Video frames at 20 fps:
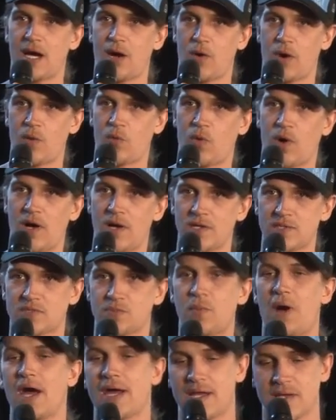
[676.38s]
how I was.
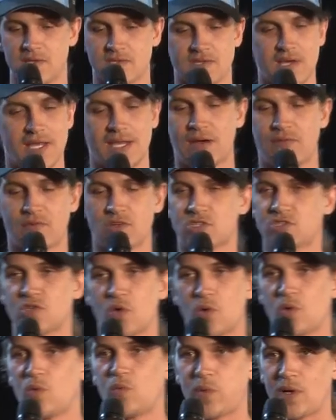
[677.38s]
Minus I never
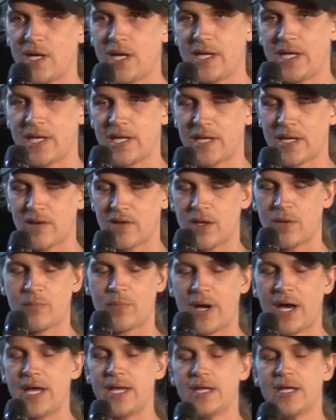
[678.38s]
sold weed, and uh,
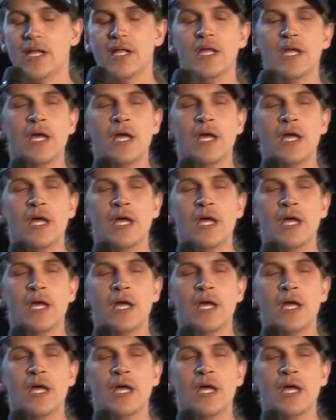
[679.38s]
but